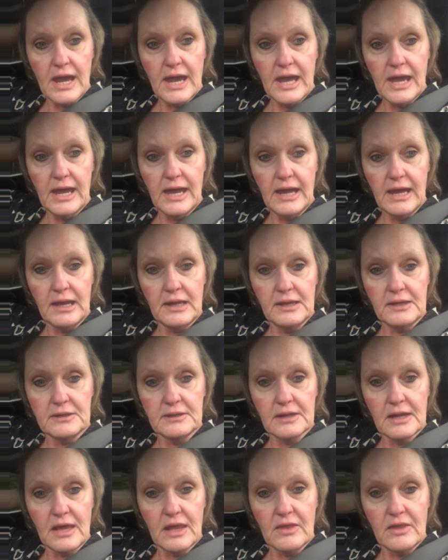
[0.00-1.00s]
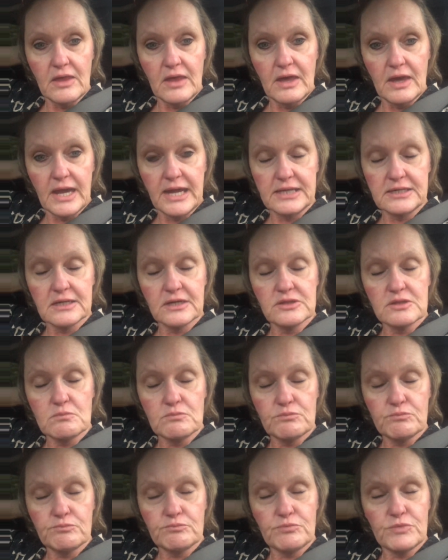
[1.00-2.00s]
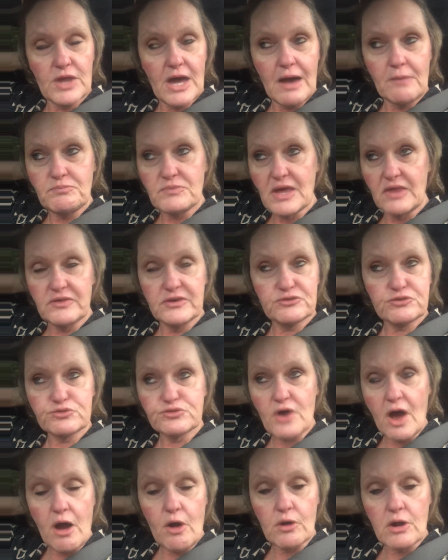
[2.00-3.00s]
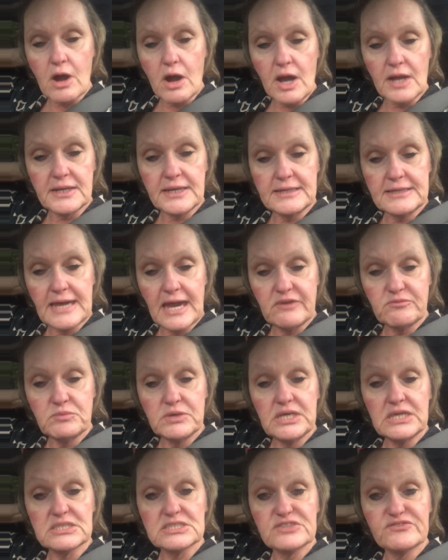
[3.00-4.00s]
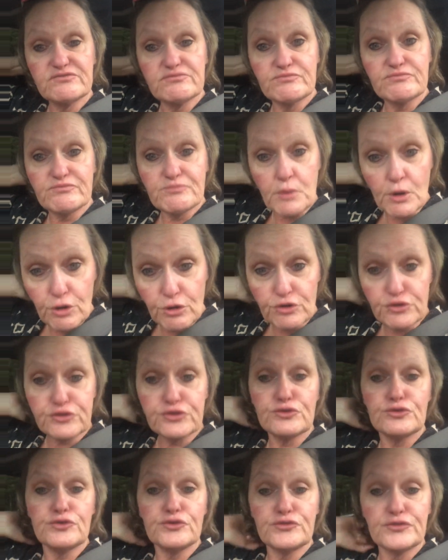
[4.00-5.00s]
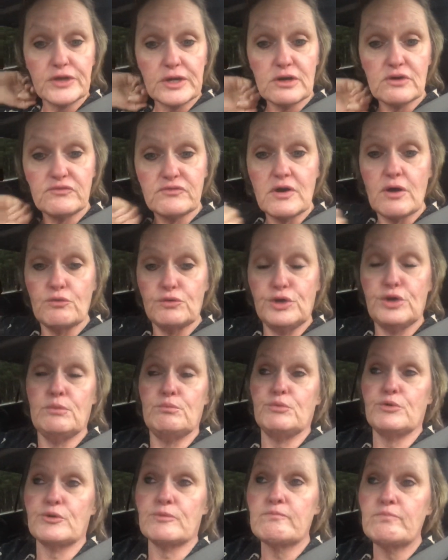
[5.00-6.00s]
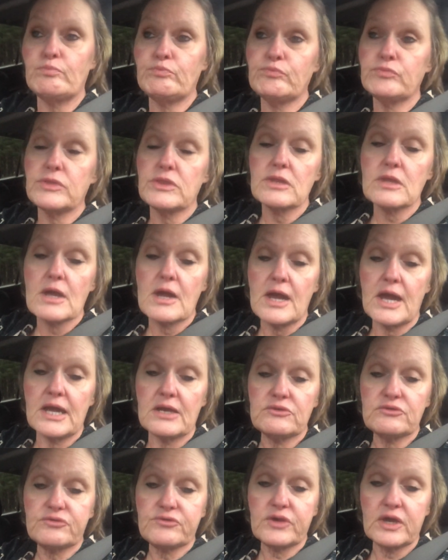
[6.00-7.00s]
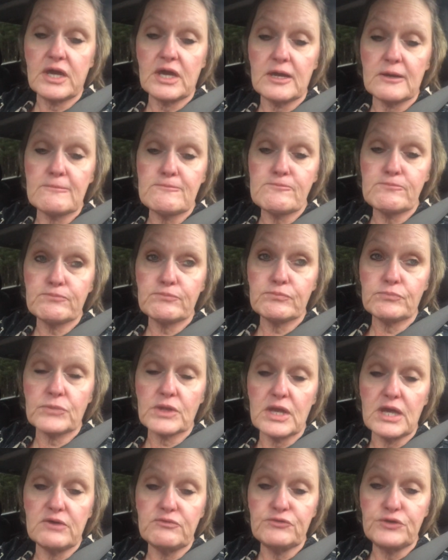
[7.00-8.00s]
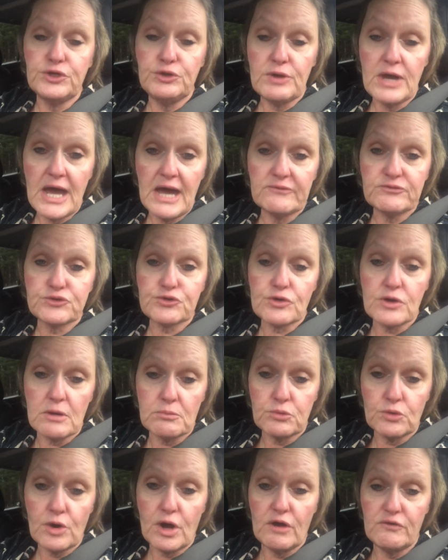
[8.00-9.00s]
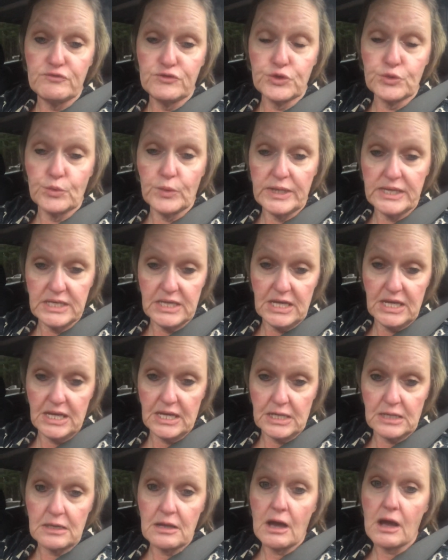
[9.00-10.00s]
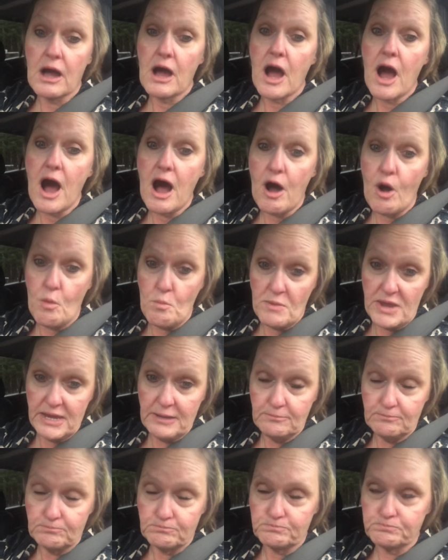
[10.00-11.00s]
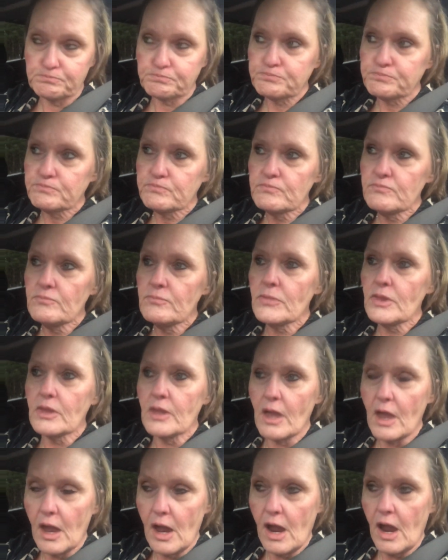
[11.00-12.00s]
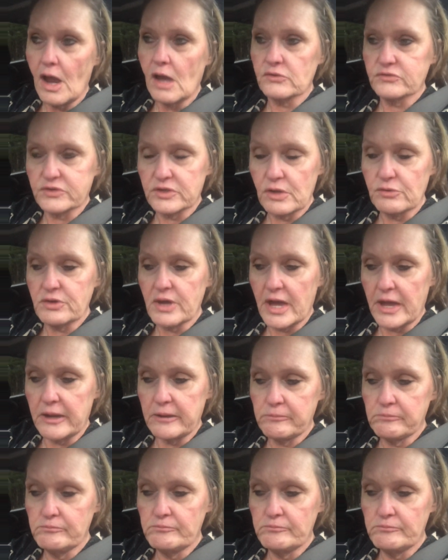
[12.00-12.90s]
And he done this was all God. He gave me his personal cell phone number and said, "If you have trouble over the weekend, call me." I said, "Okay."